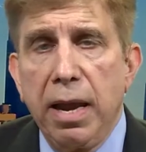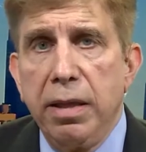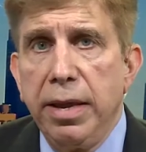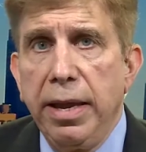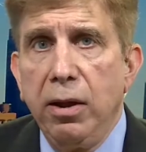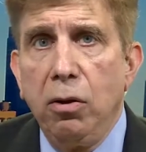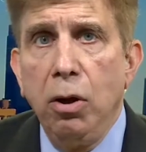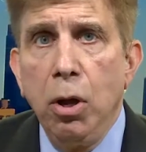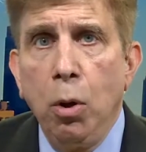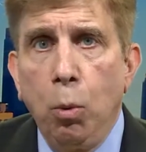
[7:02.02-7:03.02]
out of the
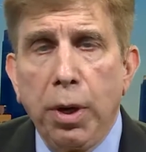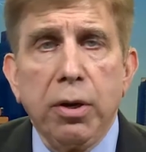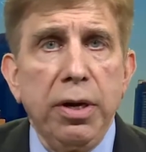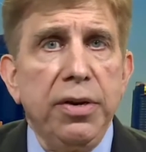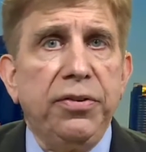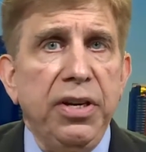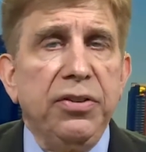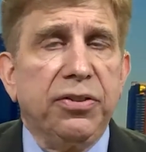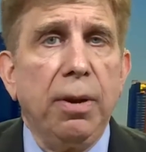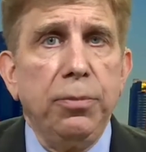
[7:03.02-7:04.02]
Hill, we're going to see
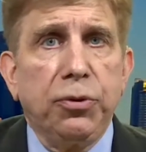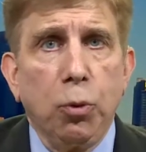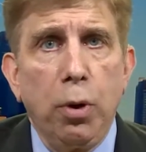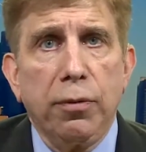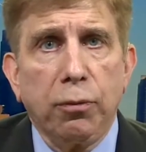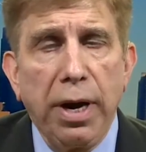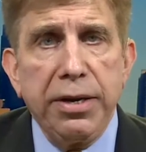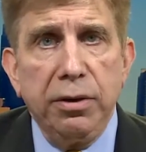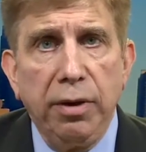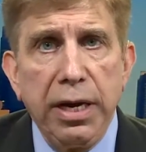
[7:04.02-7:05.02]
some sort of
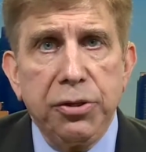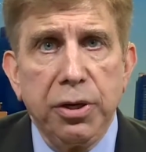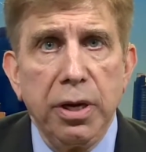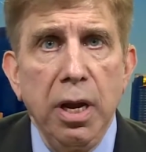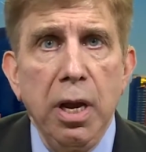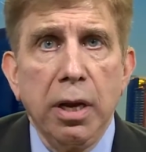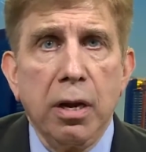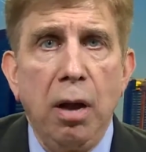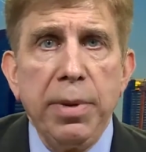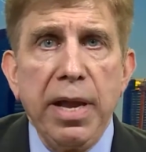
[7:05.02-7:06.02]
regulation
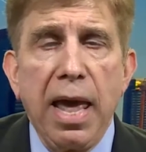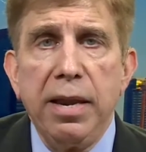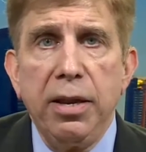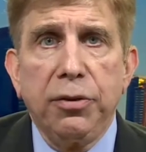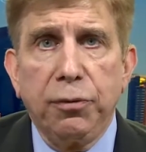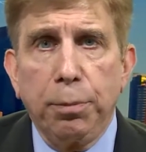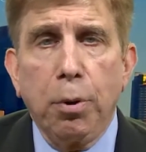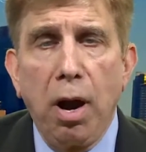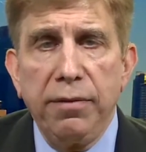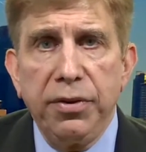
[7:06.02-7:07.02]
coming out of this for
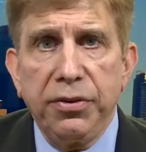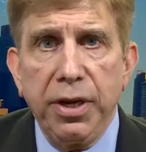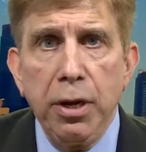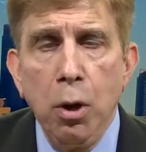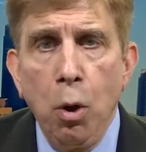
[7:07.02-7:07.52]
privacy.